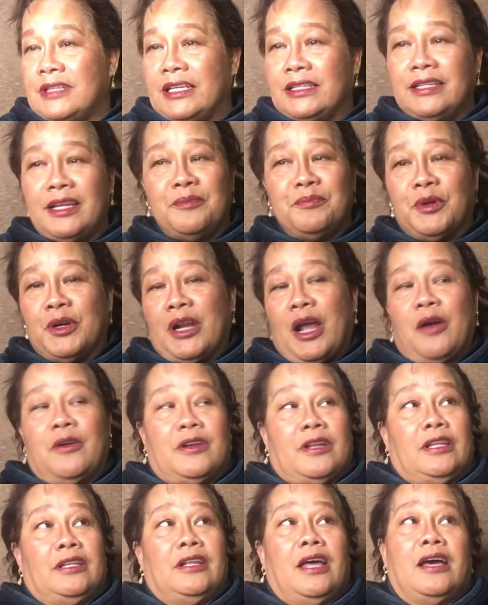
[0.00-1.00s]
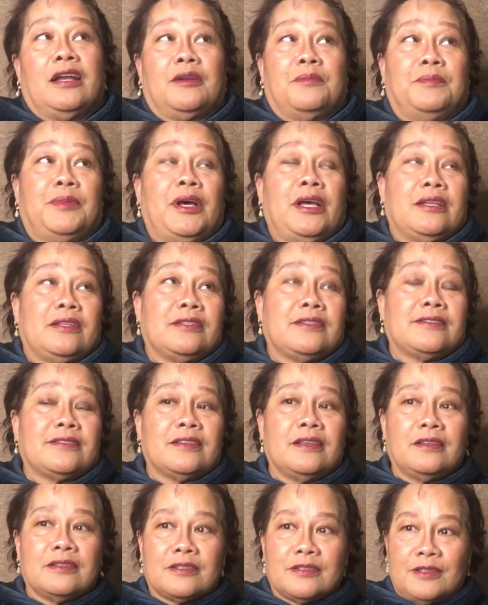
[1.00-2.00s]
it didn't put out a lot of buds.
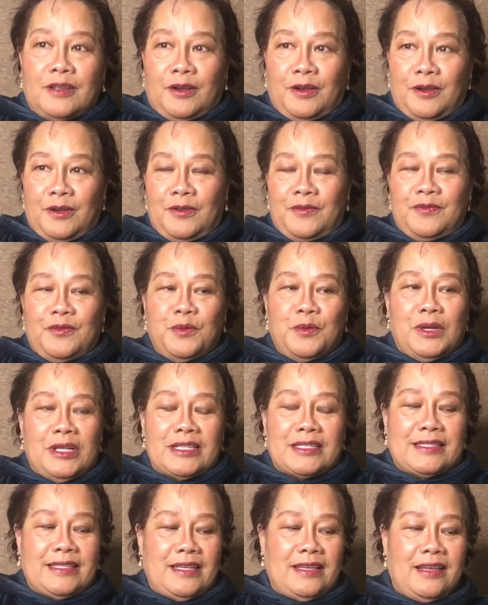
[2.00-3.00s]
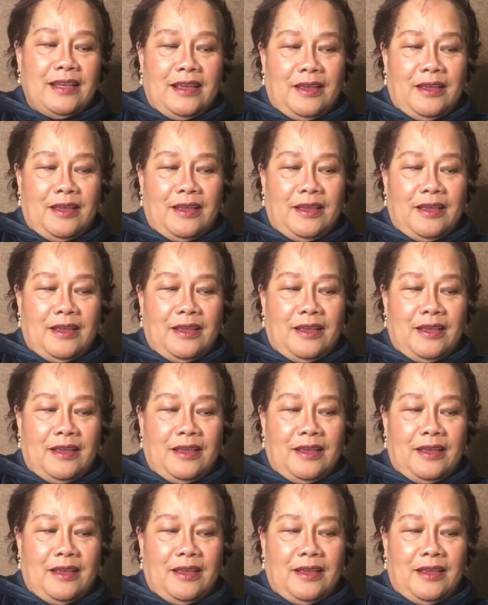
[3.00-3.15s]
So we'll see